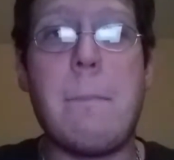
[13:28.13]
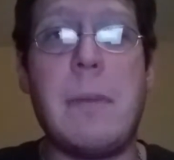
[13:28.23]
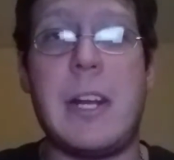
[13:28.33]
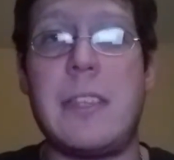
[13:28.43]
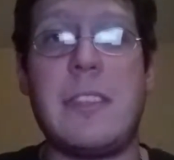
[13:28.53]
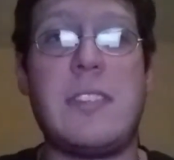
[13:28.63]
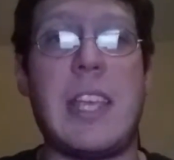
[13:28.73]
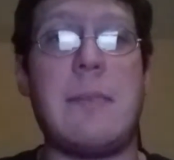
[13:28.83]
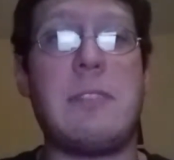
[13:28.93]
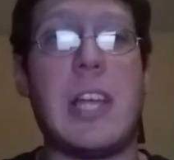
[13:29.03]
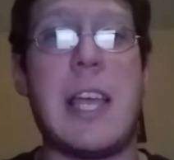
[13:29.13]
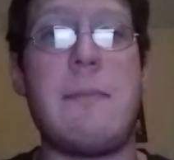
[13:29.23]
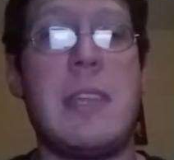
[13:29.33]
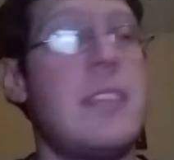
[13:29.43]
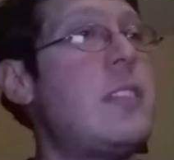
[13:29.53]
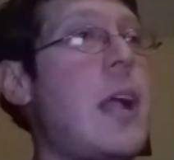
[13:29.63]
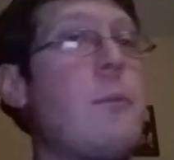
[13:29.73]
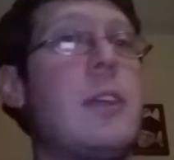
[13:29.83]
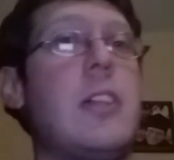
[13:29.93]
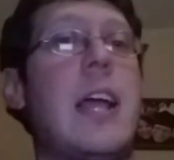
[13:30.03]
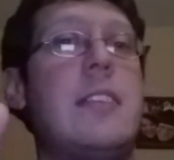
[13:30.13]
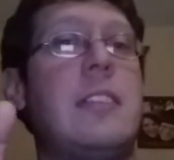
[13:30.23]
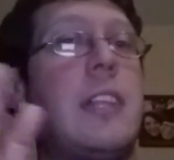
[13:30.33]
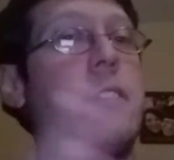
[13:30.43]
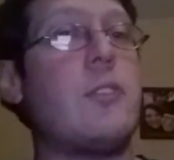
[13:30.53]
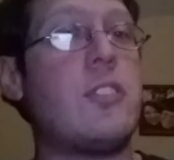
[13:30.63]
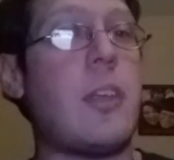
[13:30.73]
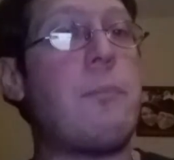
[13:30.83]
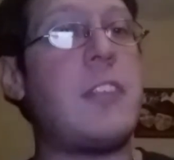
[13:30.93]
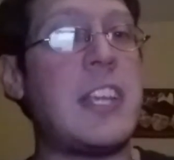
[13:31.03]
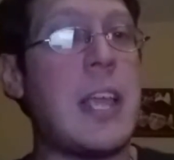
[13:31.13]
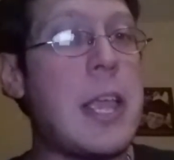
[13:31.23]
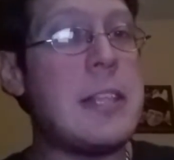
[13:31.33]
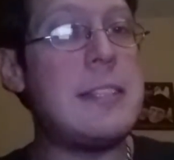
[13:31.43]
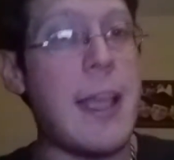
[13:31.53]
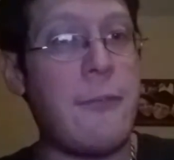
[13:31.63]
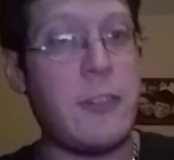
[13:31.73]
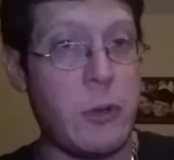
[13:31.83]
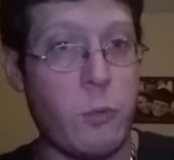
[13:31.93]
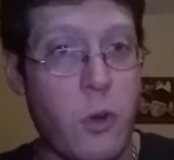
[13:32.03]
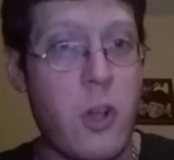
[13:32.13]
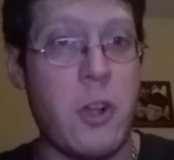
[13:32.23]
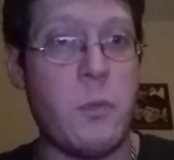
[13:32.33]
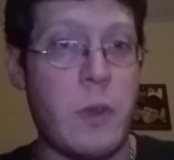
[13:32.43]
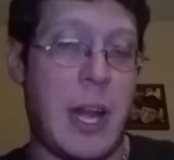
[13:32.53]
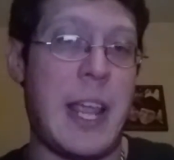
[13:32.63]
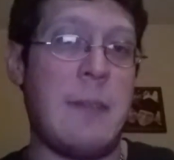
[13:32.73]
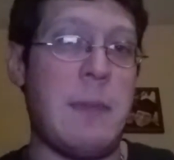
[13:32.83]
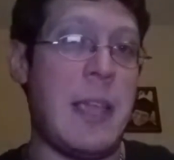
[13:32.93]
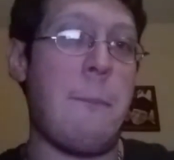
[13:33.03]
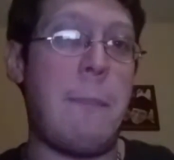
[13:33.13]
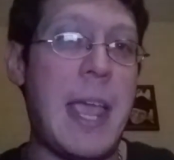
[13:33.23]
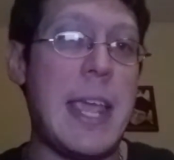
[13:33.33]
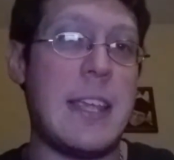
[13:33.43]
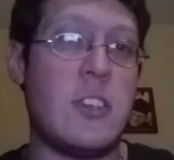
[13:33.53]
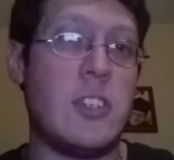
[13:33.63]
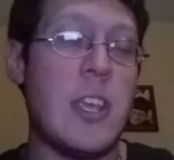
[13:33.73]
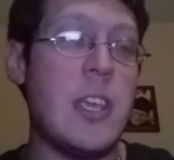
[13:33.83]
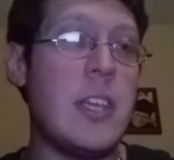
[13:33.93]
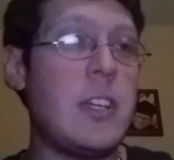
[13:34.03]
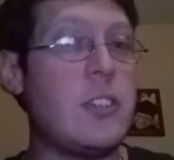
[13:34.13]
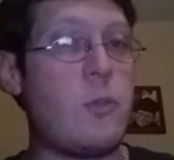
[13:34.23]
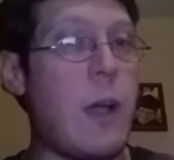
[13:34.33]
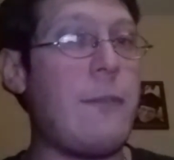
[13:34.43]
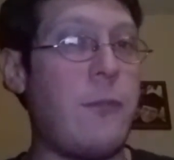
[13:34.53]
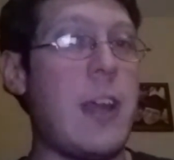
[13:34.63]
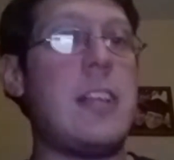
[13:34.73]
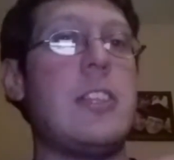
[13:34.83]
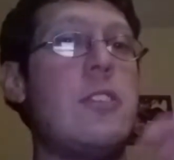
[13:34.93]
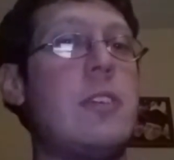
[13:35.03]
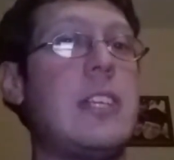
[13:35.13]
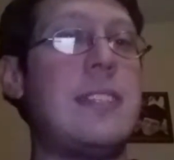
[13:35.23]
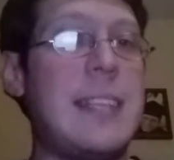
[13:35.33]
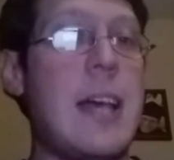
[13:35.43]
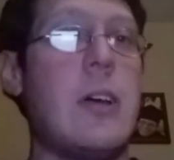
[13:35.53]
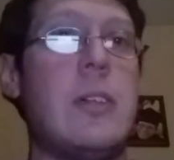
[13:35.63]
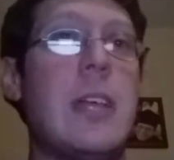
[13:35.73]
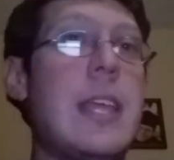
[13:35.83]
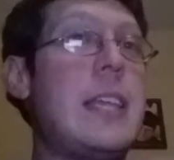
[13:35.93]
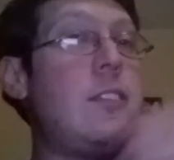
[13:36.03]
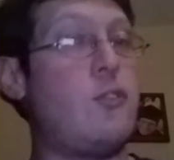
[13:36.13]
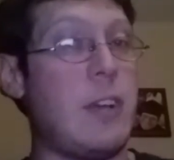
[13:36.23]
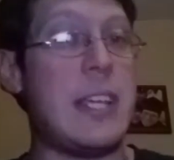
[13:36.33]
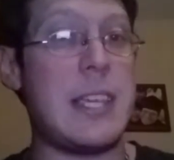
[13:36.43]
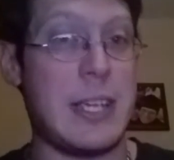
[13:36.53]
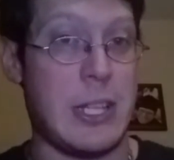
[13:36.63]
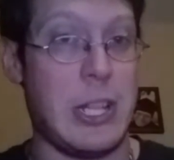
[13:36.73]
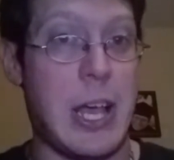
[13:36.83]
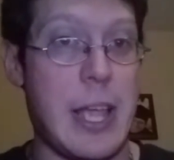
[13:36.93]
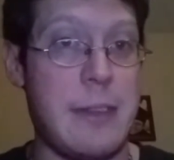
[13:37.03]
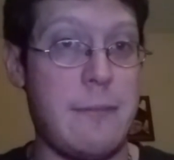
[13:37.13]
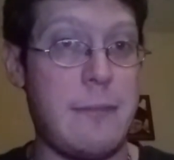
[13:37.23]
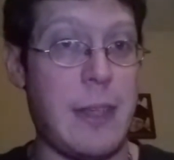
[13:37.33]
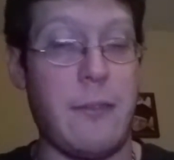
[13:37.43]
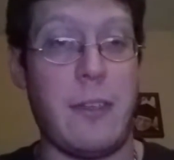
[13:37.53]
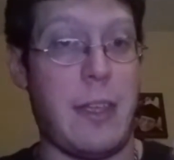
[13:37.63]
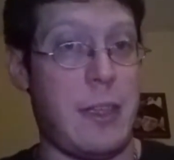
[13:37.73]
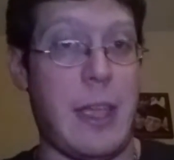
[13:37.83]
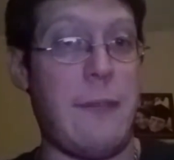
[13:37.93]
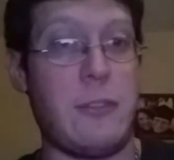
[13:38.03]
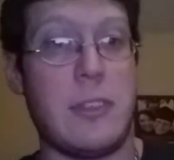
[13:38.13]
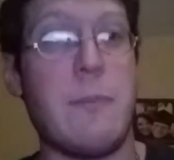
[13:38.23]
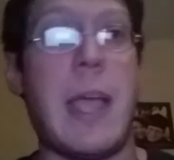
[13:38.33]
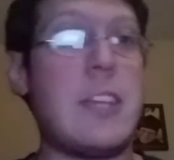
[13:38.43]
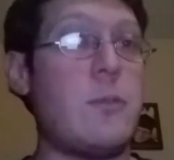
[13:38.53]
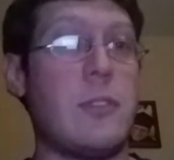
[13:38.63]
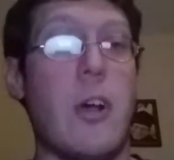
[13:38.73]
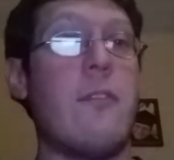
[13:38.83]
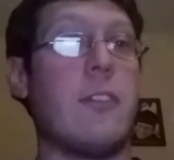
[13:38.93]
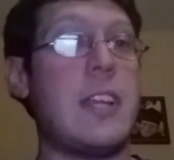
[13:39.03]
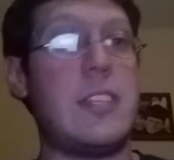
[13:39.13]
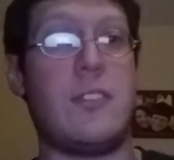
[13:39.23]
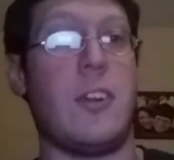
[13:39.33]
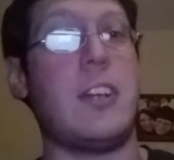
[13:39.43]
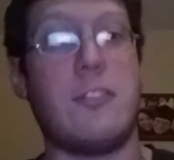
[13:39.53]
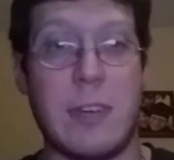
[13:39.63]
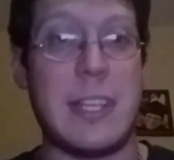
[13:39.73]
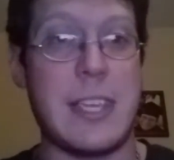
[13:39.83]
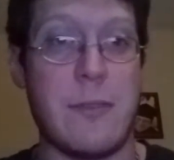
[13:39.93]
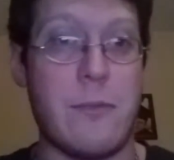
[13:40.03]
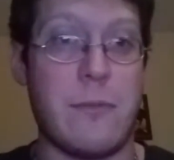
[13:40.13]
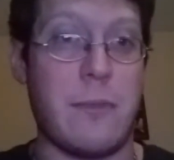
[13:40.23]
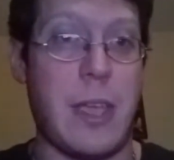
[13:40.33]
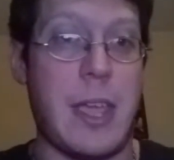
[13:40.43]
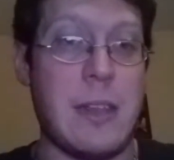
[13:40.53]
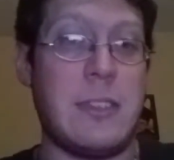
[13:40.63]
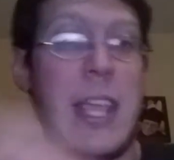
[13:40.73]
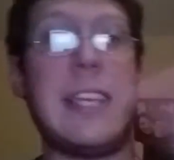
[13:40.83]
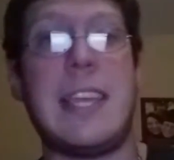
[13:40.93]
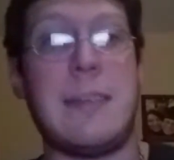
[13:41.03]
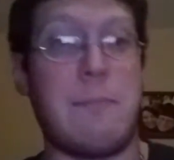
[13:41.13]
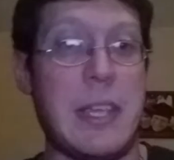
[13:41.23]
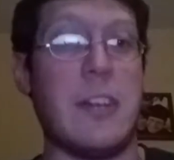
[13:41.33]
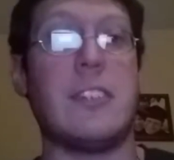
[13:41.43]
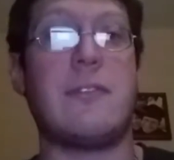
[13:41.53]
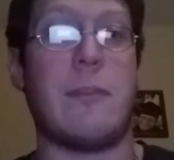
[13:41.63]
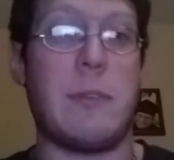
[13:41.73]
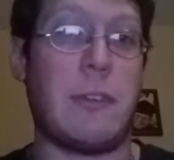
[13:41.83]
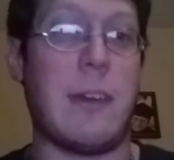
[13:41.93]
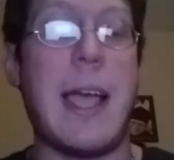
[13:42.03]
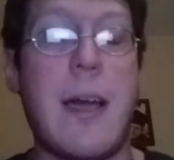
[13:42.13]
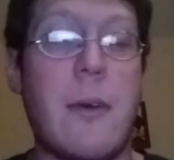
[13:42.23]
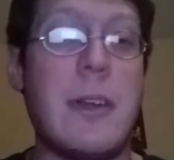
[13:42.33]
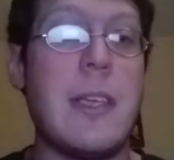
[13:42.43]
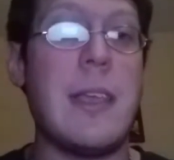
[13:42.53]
but at the same time, he's not realizing that there's something definitely wrong with Hangman Page. Because quite frankly, you can tell he's drinking a lot. After the match was over, he started drinking and taking beers from the crowd,